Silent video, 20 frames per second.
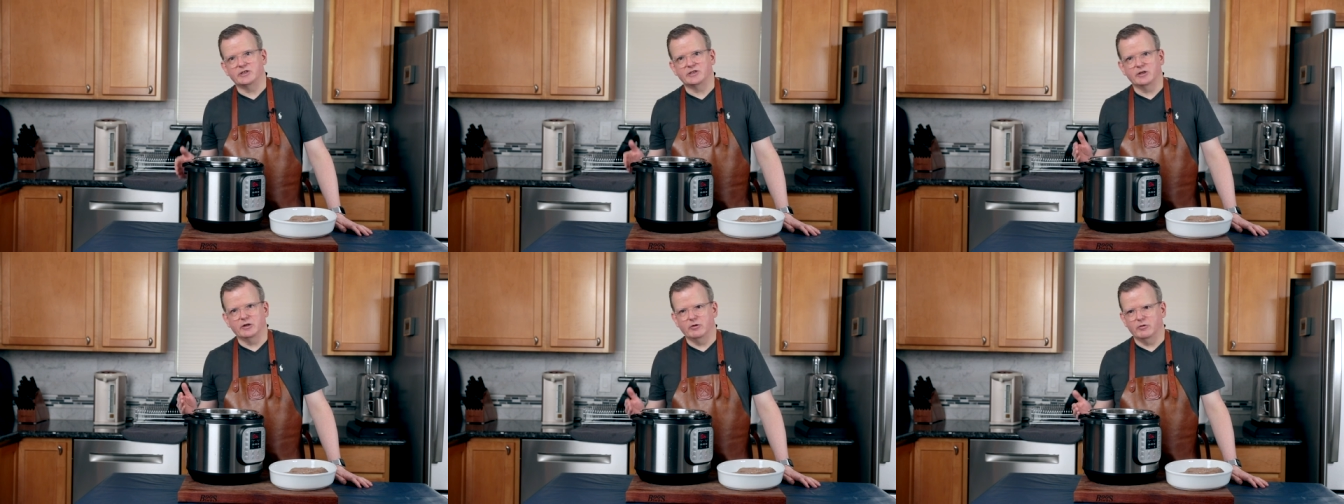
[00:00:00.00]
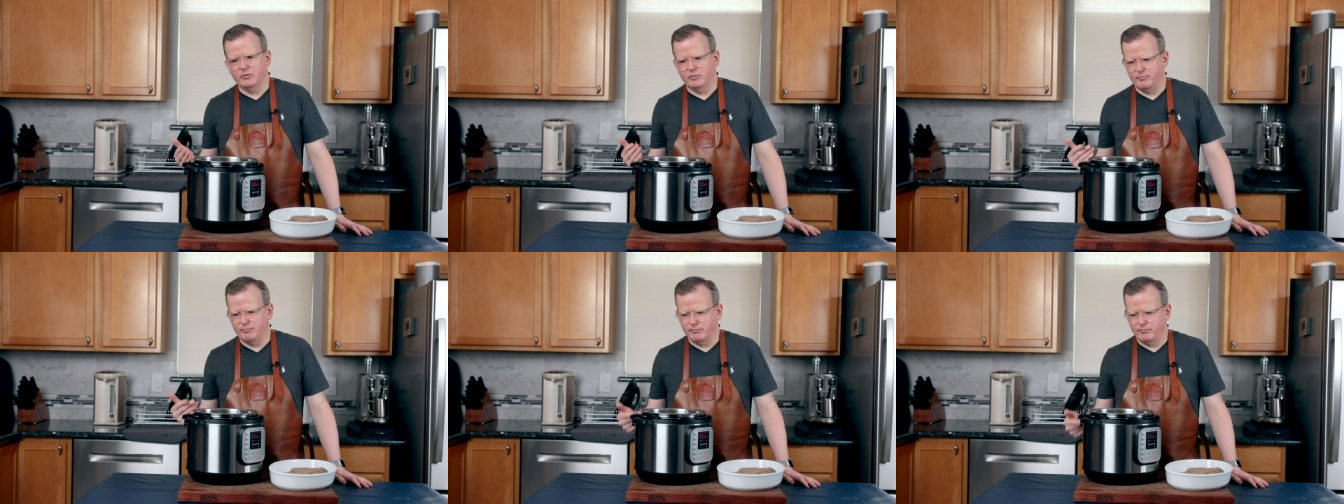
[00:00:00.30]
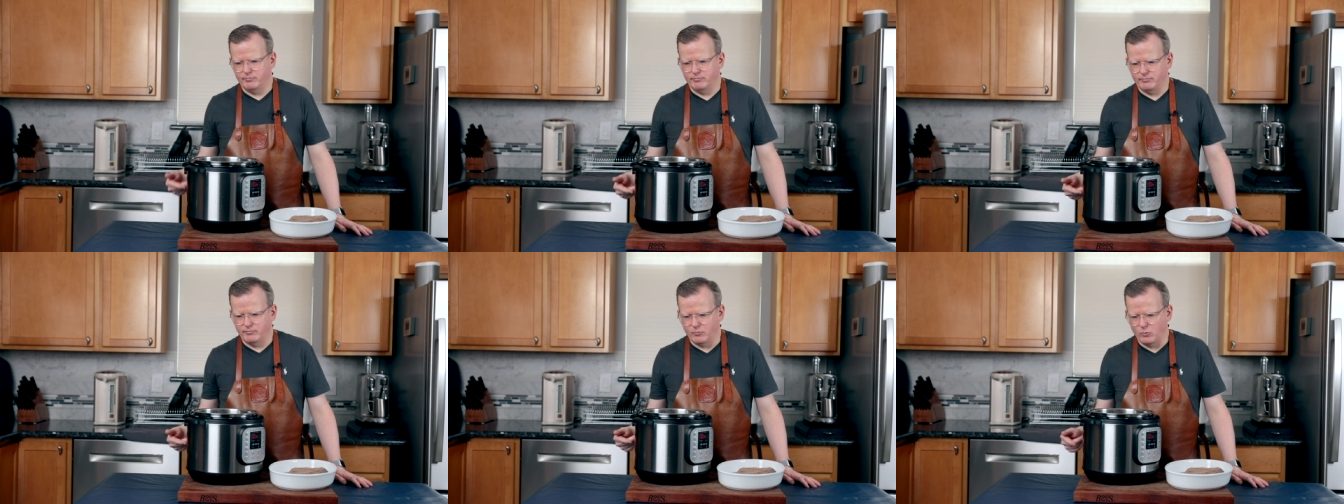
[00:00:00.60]
so
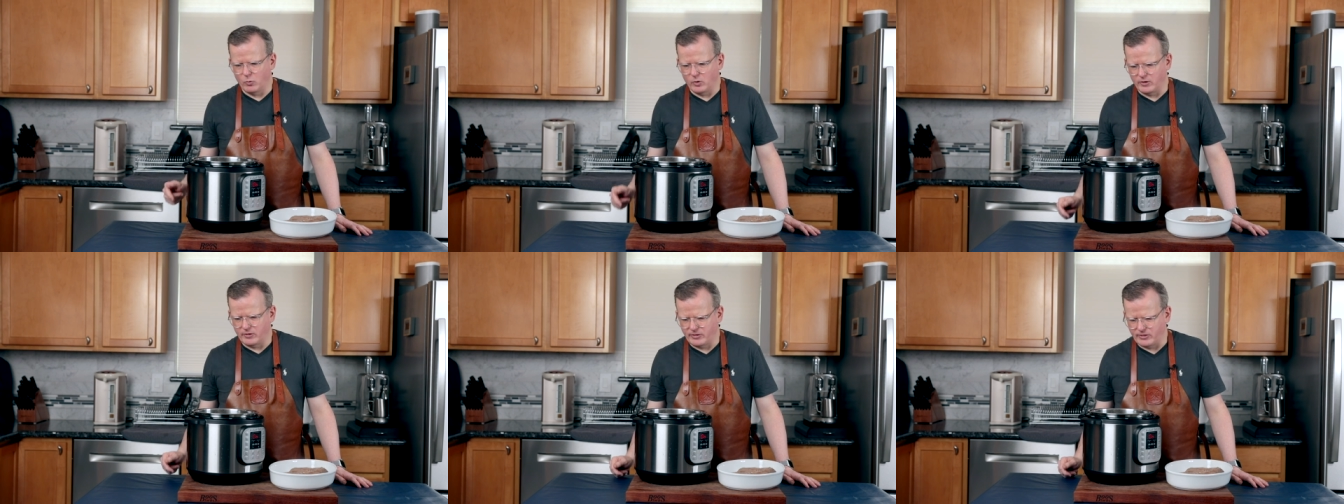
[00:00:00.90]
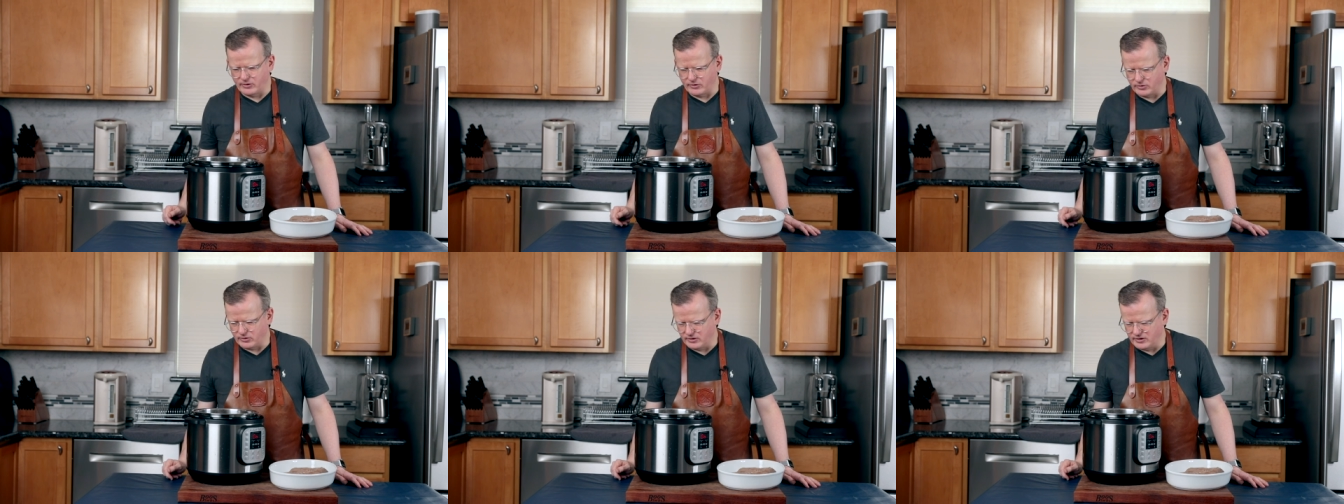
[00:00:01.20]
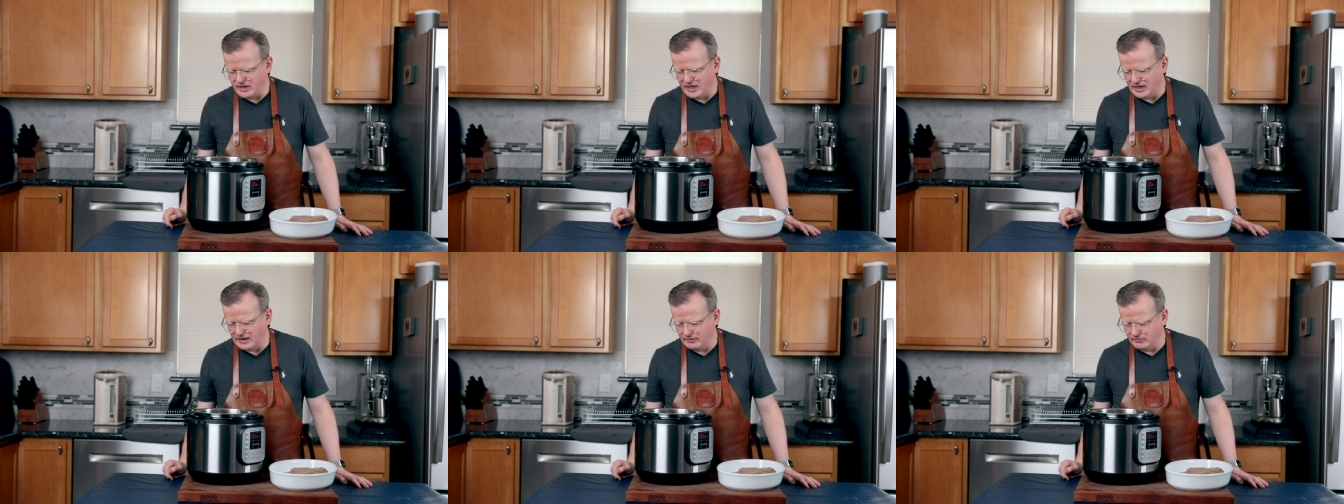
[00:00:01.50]
one third
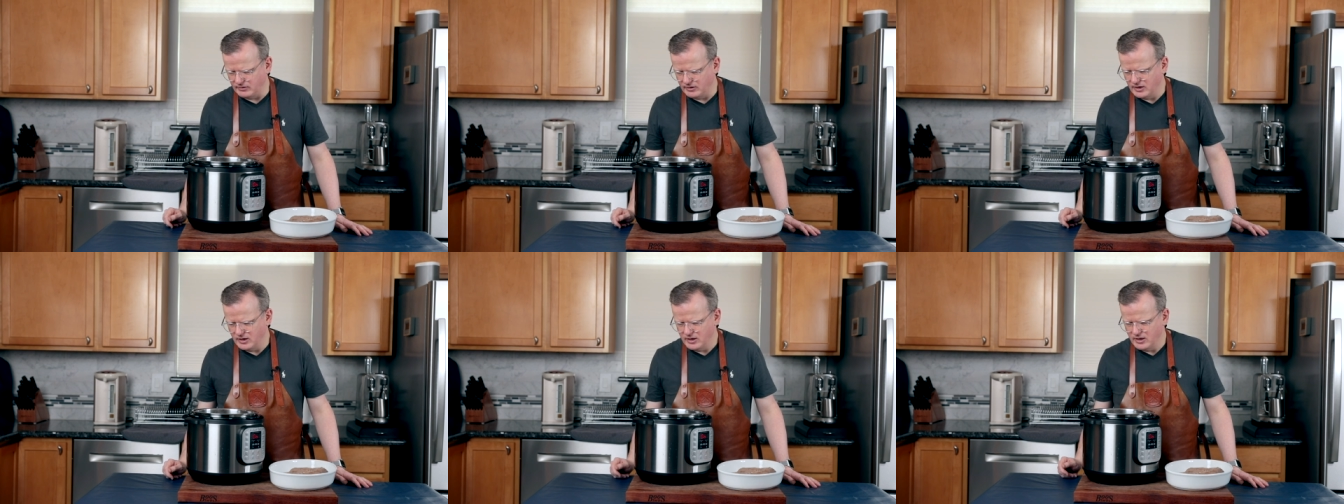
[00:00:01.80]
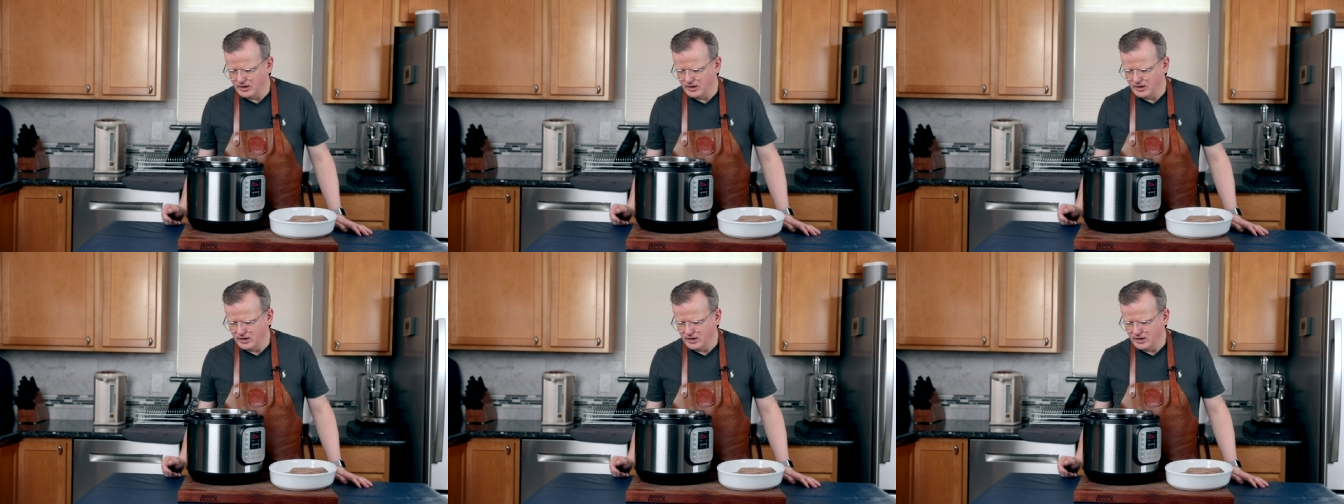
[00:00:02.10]
down,